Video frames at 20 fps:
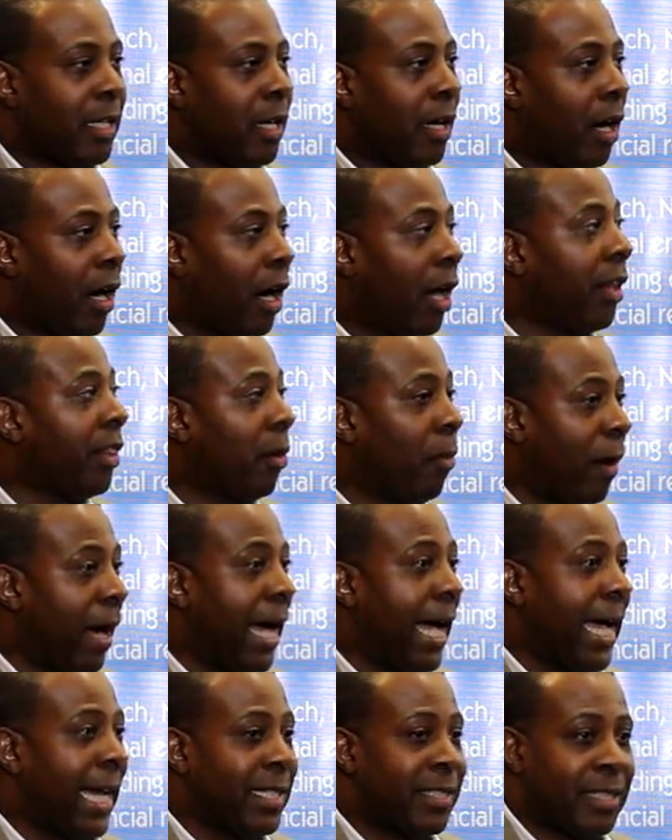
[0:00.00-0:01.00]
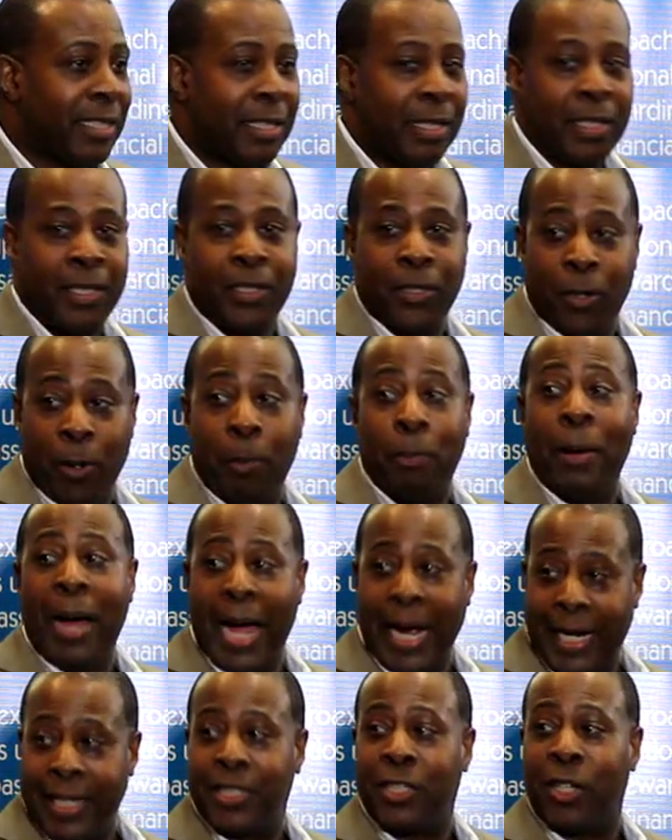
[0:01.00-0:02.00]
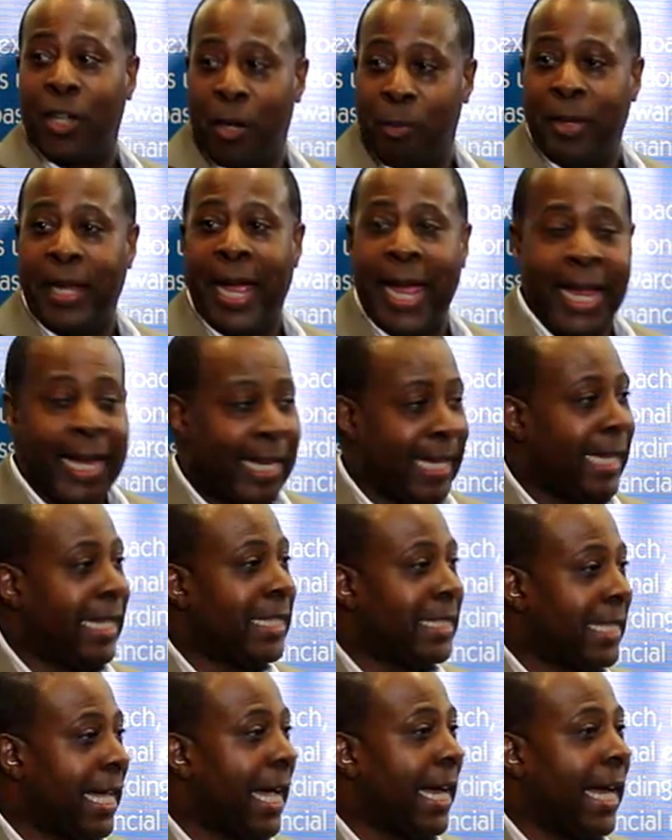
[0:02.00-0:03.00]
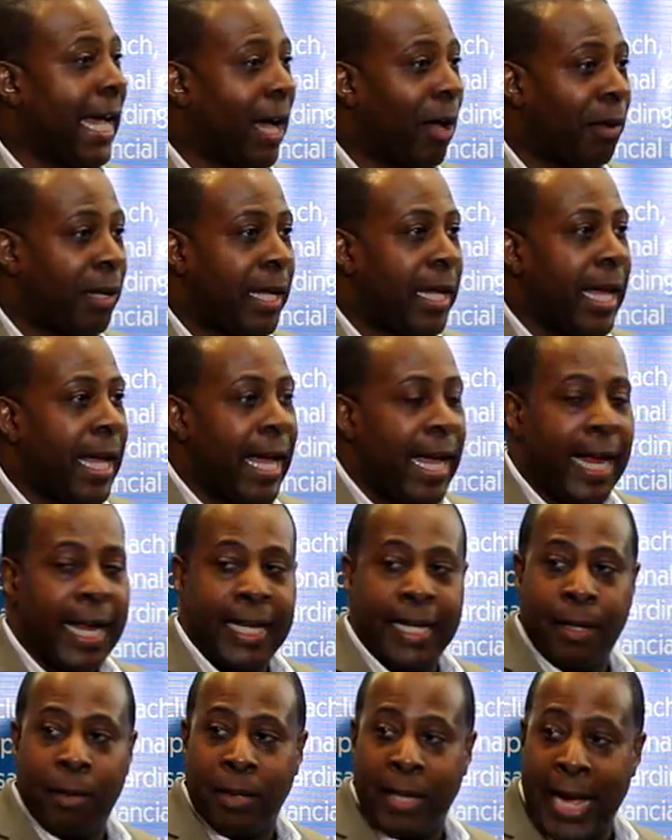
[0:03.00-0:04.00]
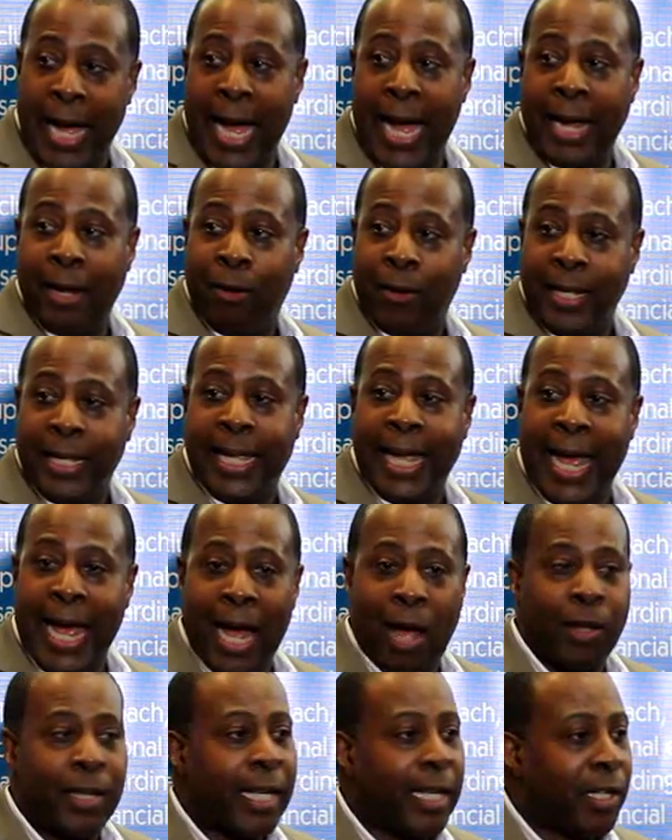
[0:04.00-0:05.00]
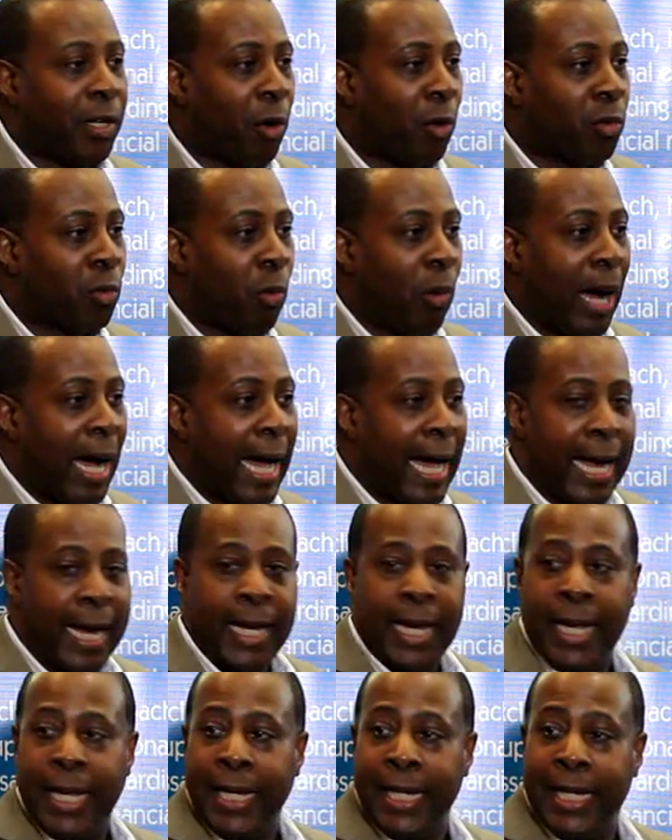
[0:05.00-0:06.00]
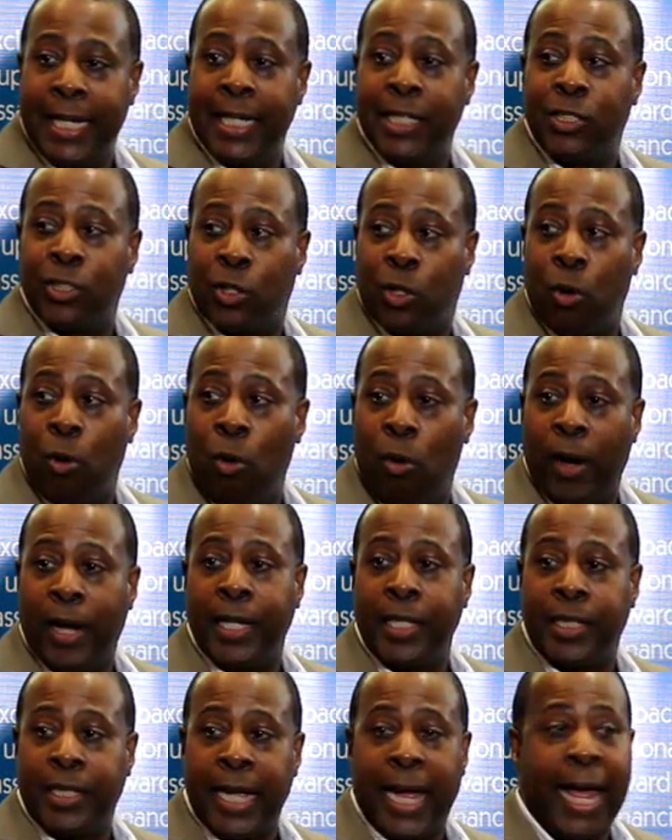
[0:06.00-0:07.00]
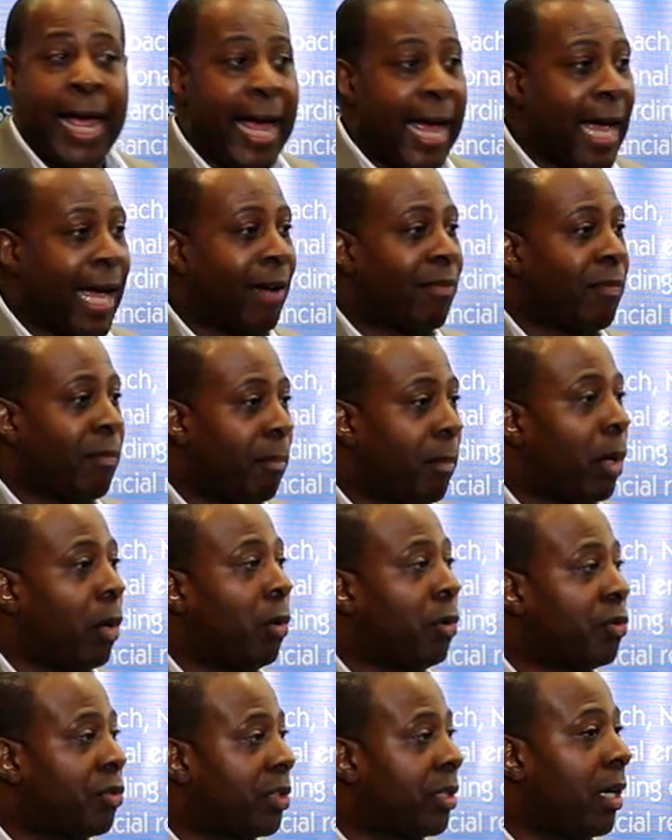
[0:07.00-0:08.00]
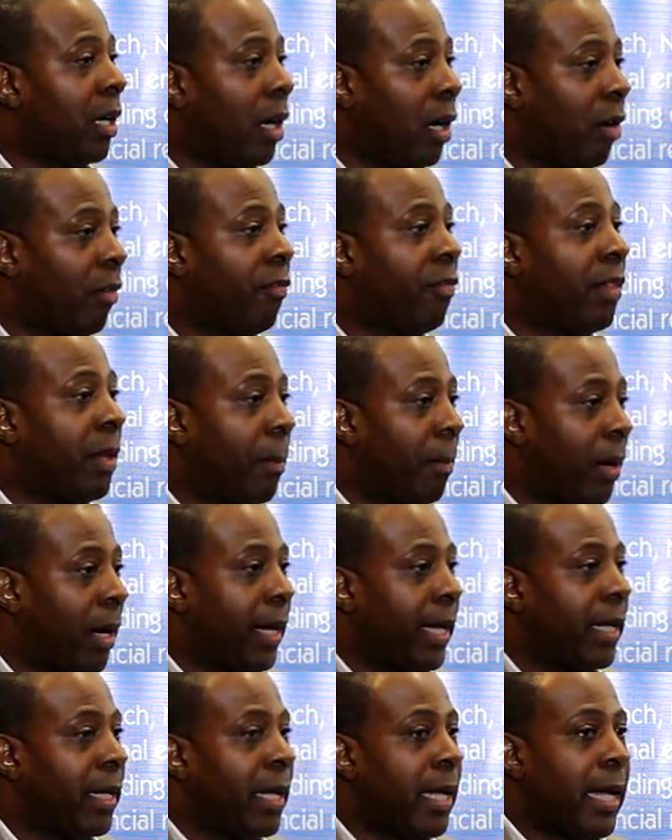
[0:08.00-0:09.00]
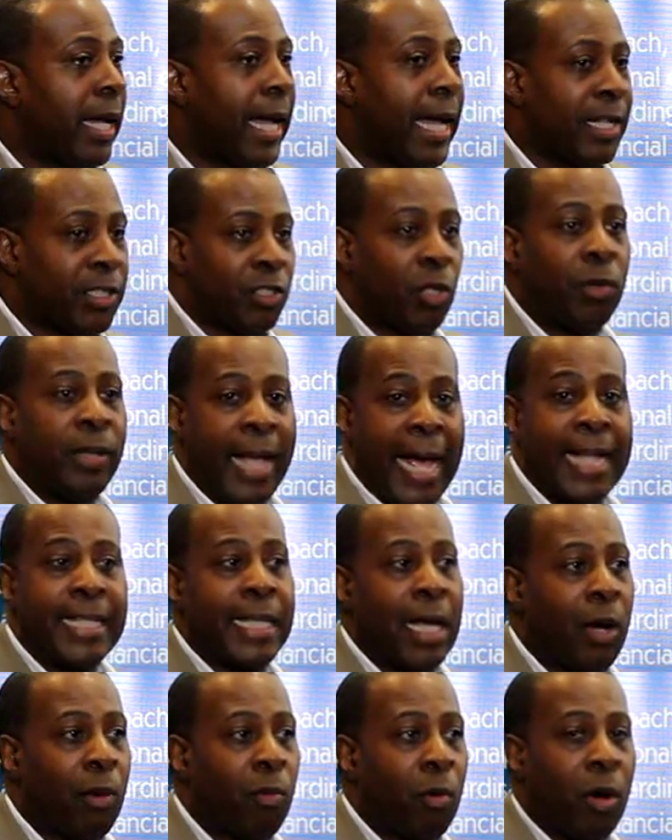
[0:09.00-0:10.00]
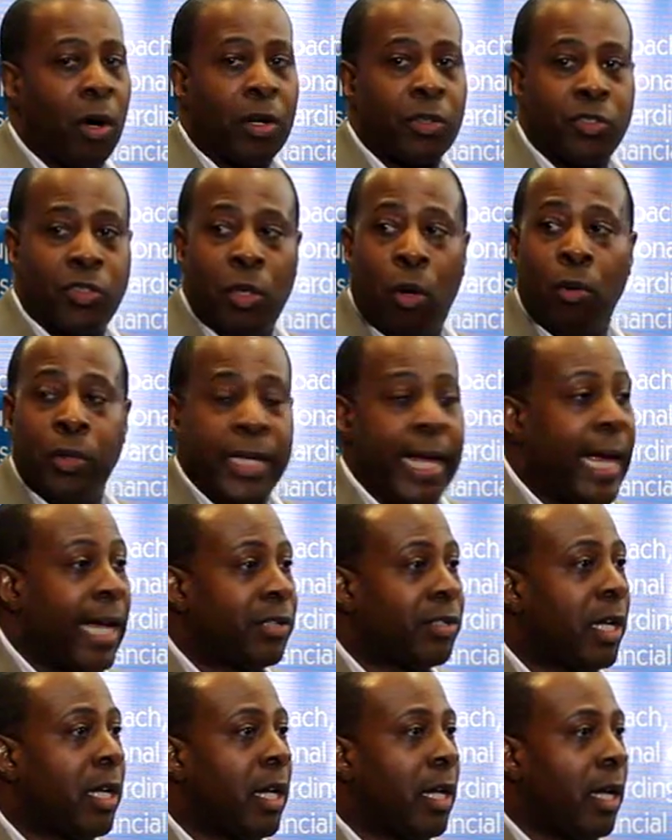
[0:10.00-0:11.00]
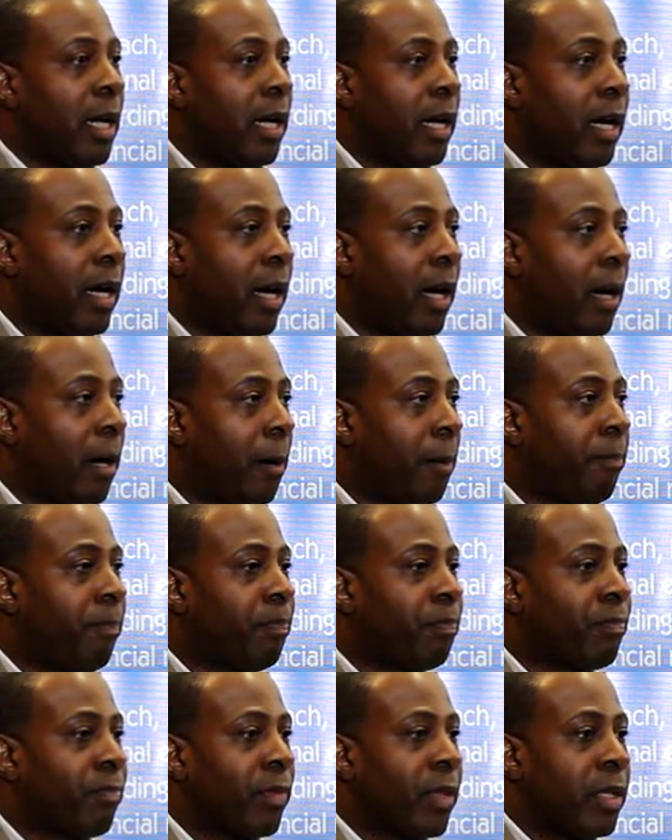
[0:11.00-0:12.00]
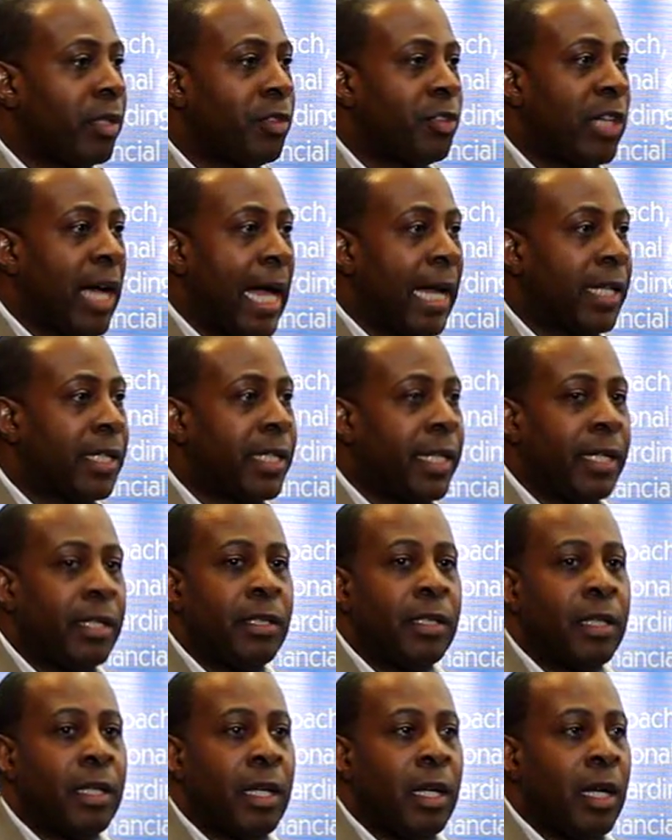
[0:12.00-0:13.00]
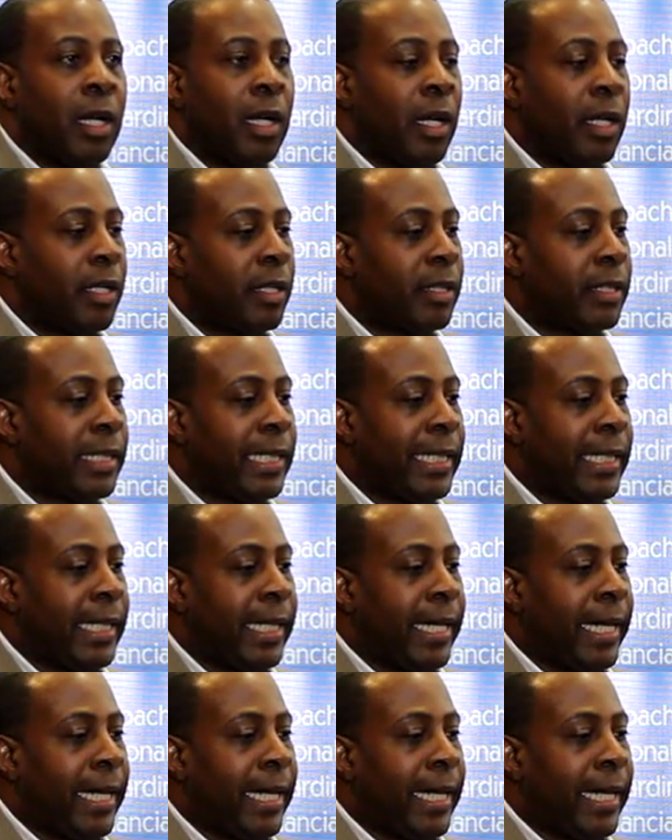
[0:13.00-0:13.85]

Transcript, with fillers: Otherwise, your pockets are going to be hanging inside out, and the guy or the gal that knows why is going to have most of the money. And so that's how it works. So yes, um, Jonathan, the